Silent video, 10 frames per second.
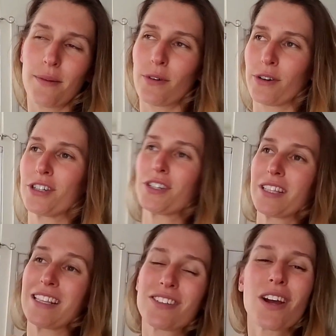or just
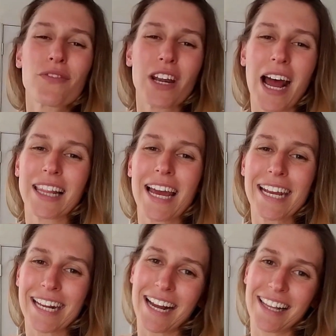the stuff that I like,
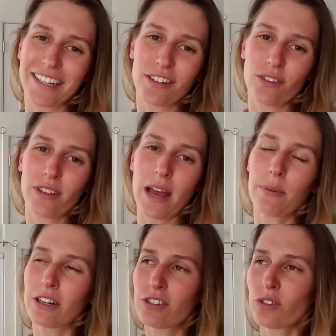and I like to do that, but
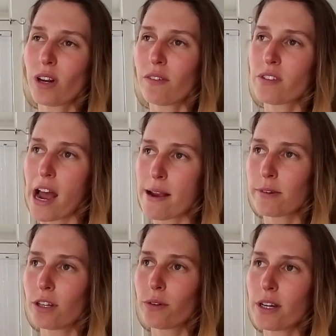I just don't have time
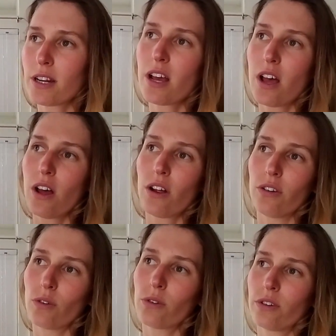to do it,
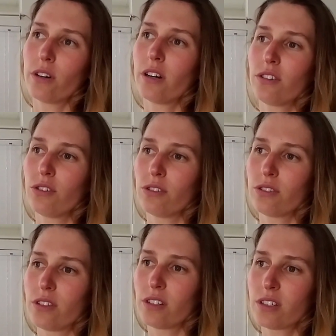nor does
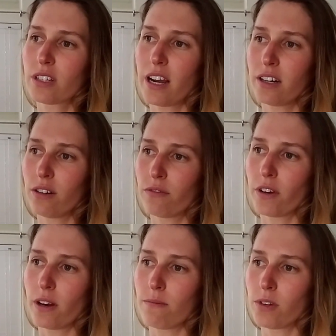this kind of
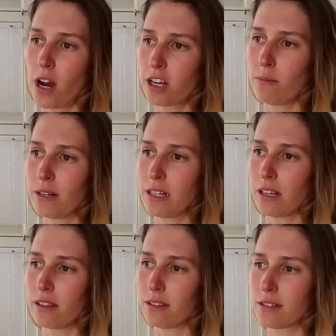
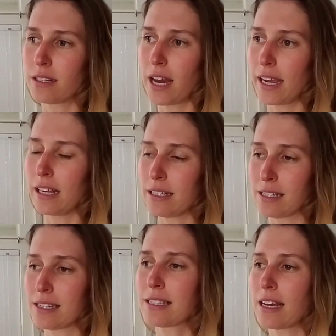documenting this diet
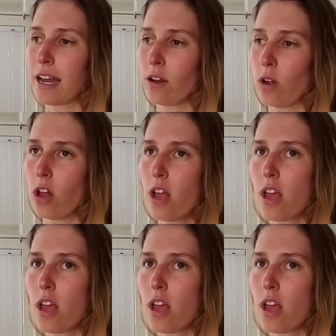and style